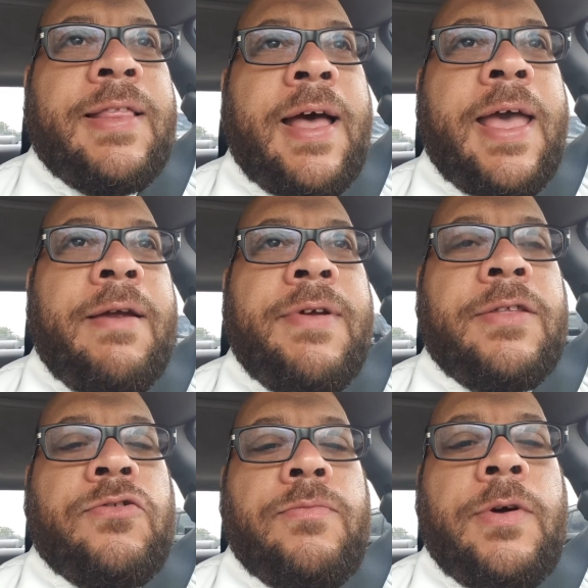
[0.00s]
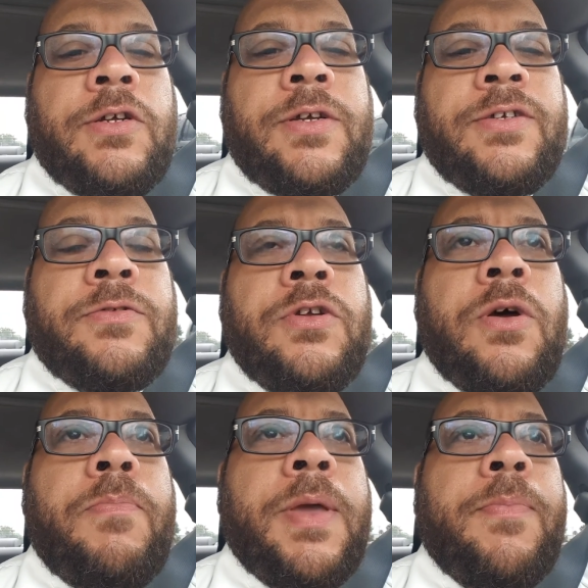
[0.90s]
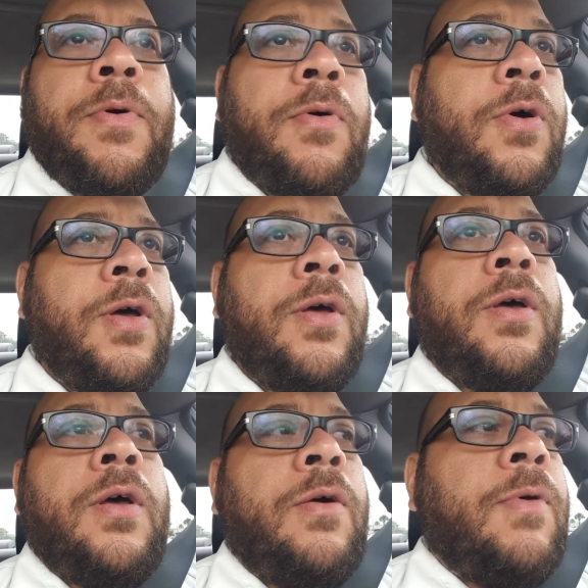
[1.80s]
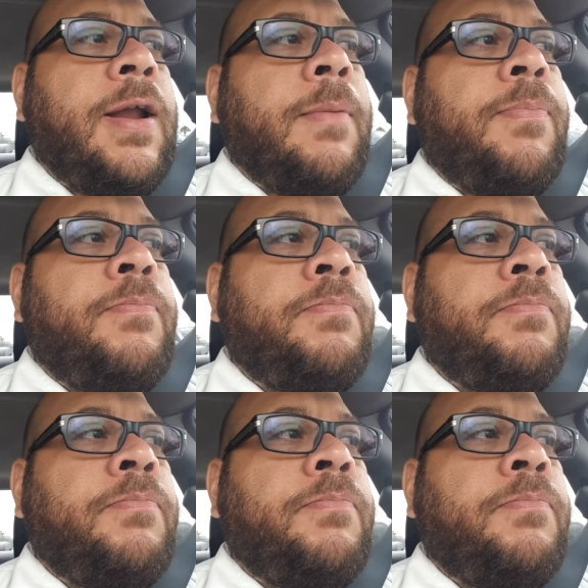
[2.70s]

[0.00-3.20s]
area too much because people want to